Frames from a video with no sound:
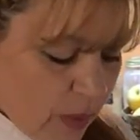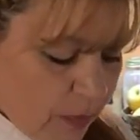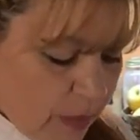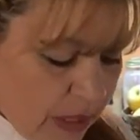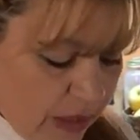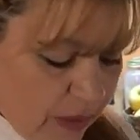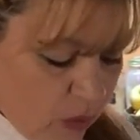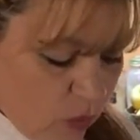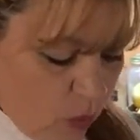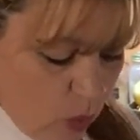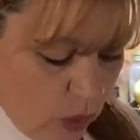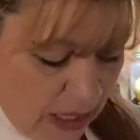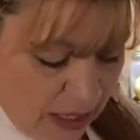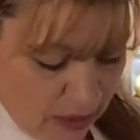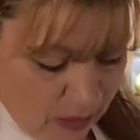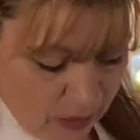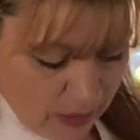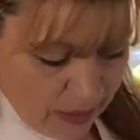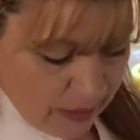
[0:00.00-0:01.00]
But
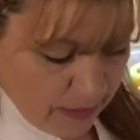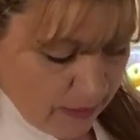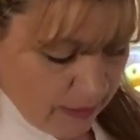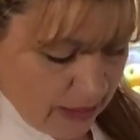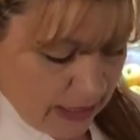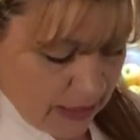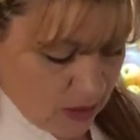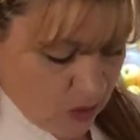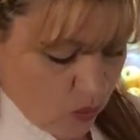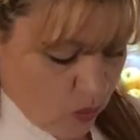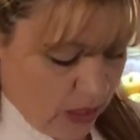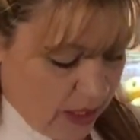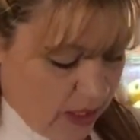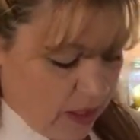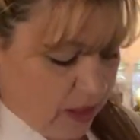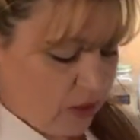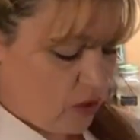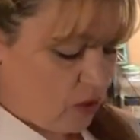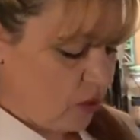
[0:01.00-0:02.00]
while that's
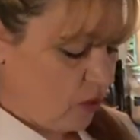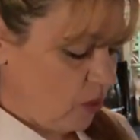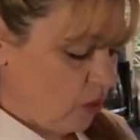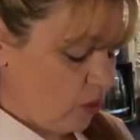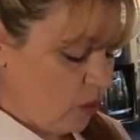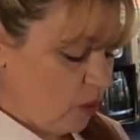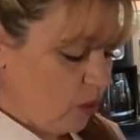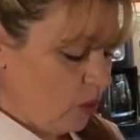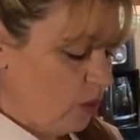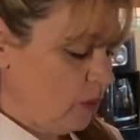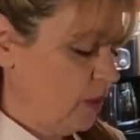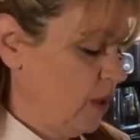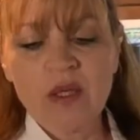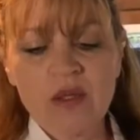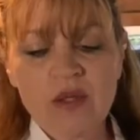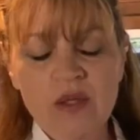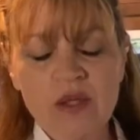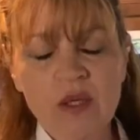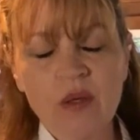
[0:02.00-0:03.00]
waiting to cool,
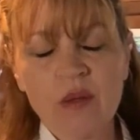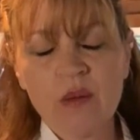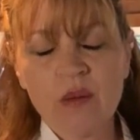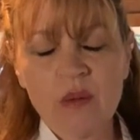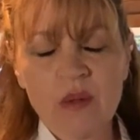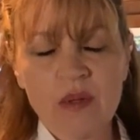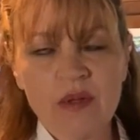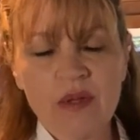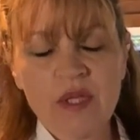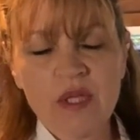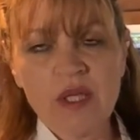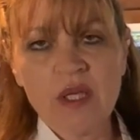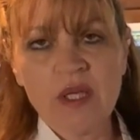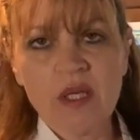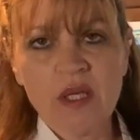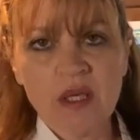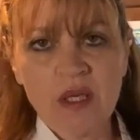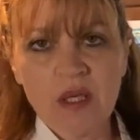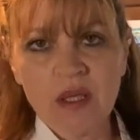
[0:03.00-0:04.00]
so
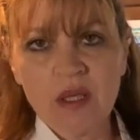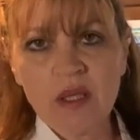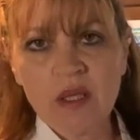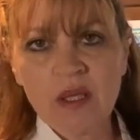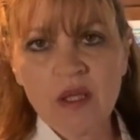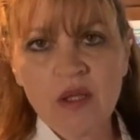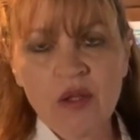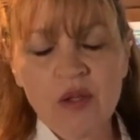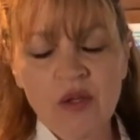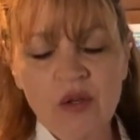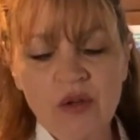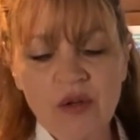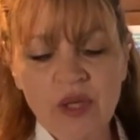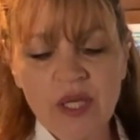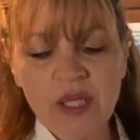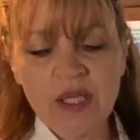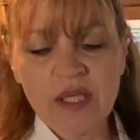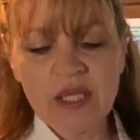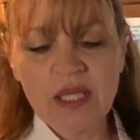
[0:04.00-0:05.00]
the
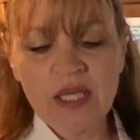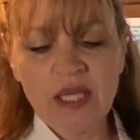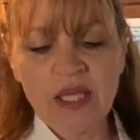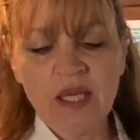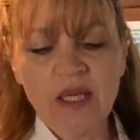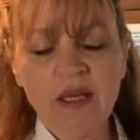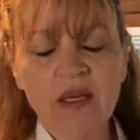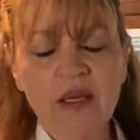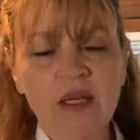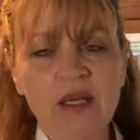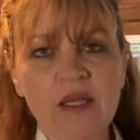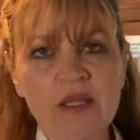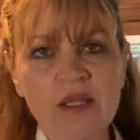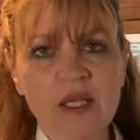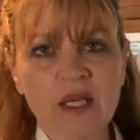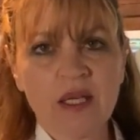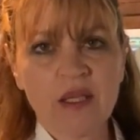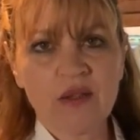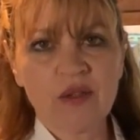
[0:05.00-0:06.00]
green tea is
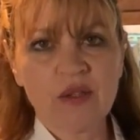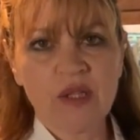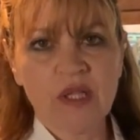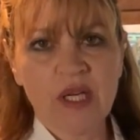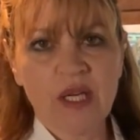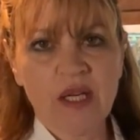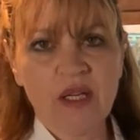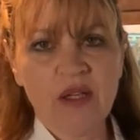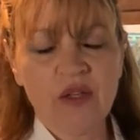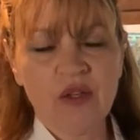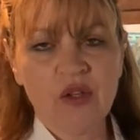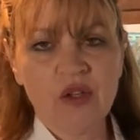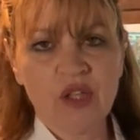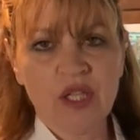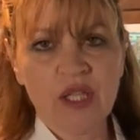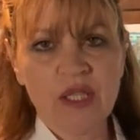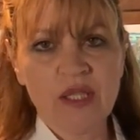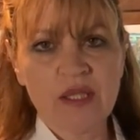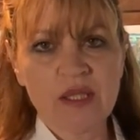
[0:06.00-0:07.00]
180
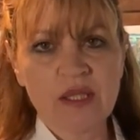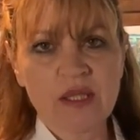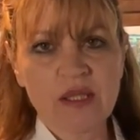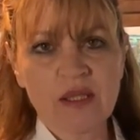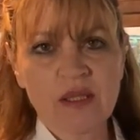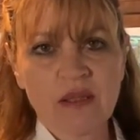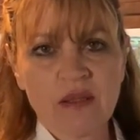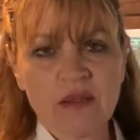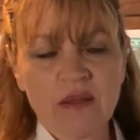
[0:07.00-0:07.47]
degrees.